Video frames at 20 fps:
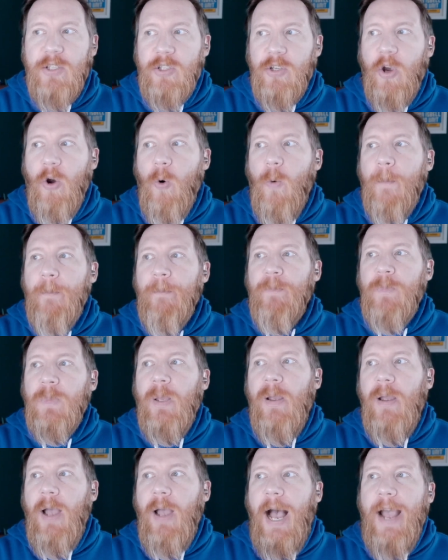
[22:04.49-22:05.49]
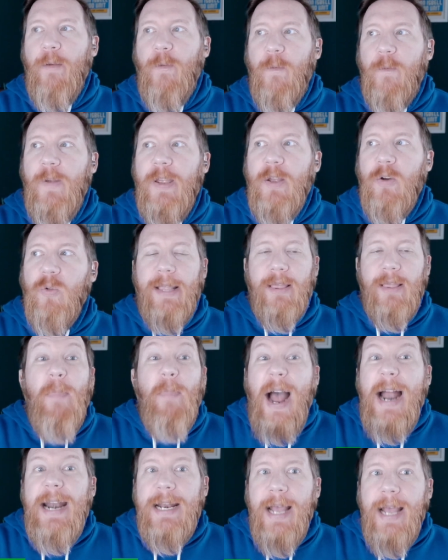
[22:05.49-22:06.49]
So I feel the
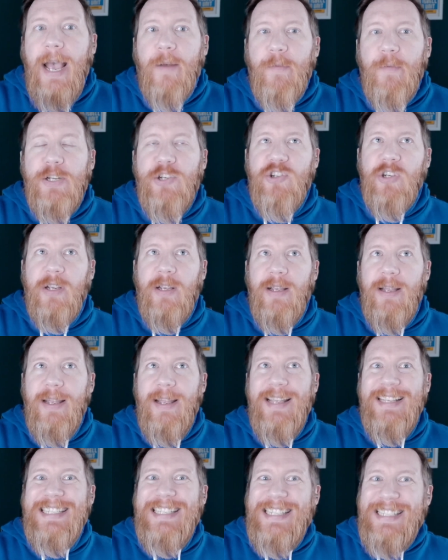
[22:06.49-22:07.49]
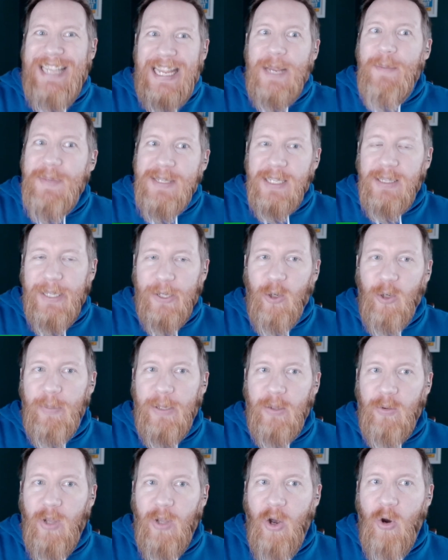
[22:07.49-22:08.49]
batting average seems a little
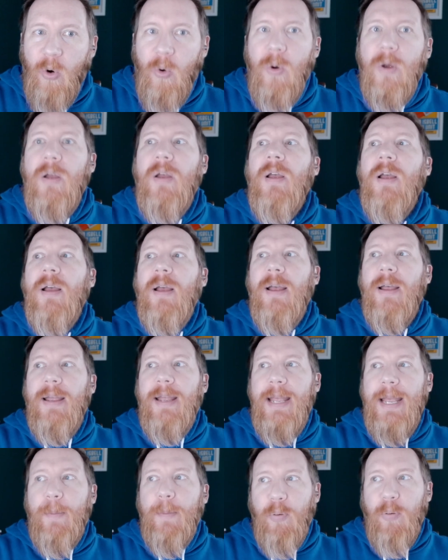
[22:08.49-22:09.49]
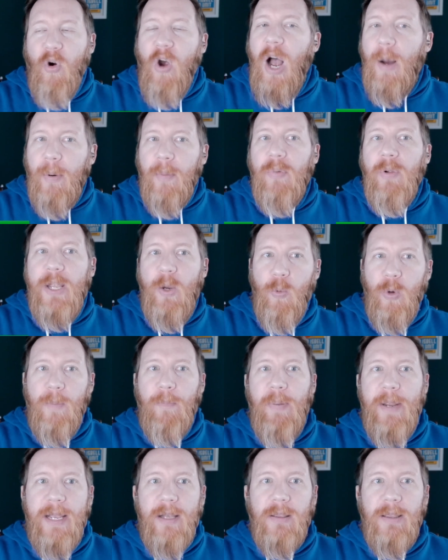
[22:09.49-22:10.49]
bit low. It probably
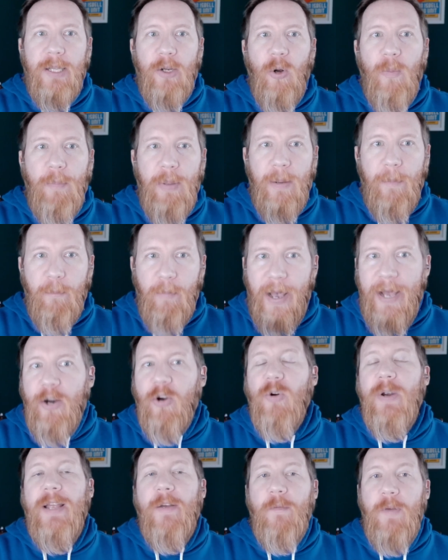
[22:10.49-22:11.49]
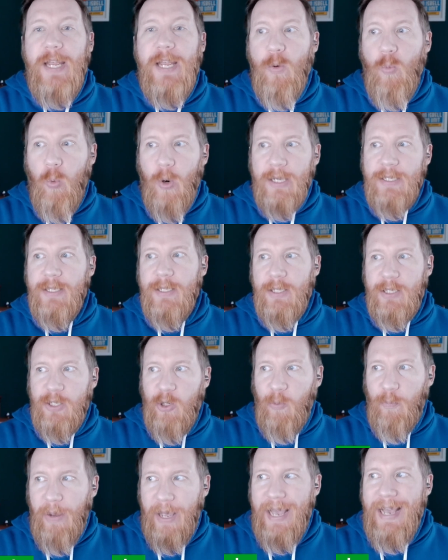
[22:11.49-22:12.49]
would be a little bit better if he wasn't
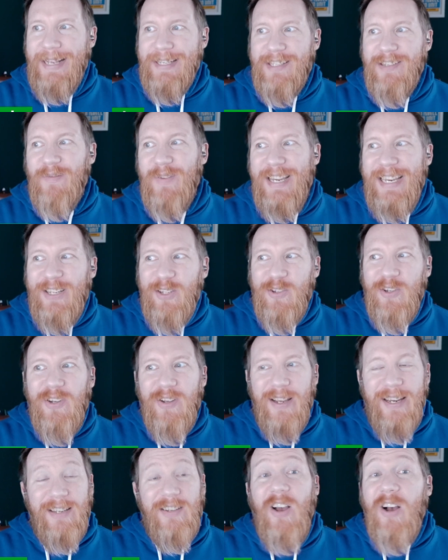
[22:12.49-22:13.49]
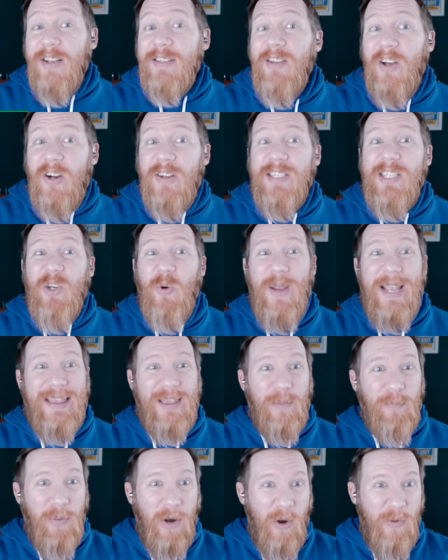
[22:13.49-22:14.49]
so passive. He does also
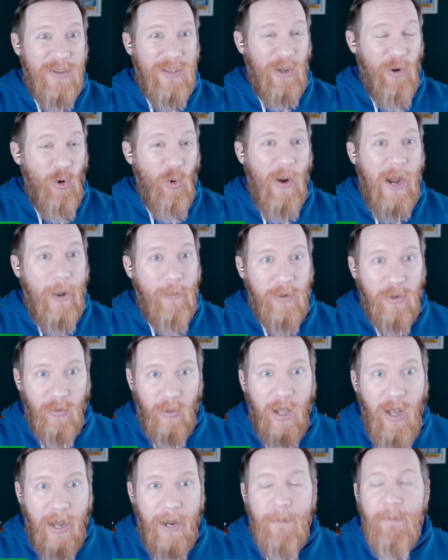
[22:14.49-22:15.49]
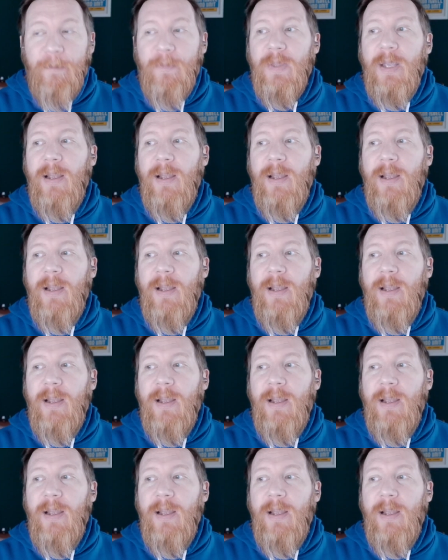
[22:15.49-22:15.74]
hit the ball on the ground a lot.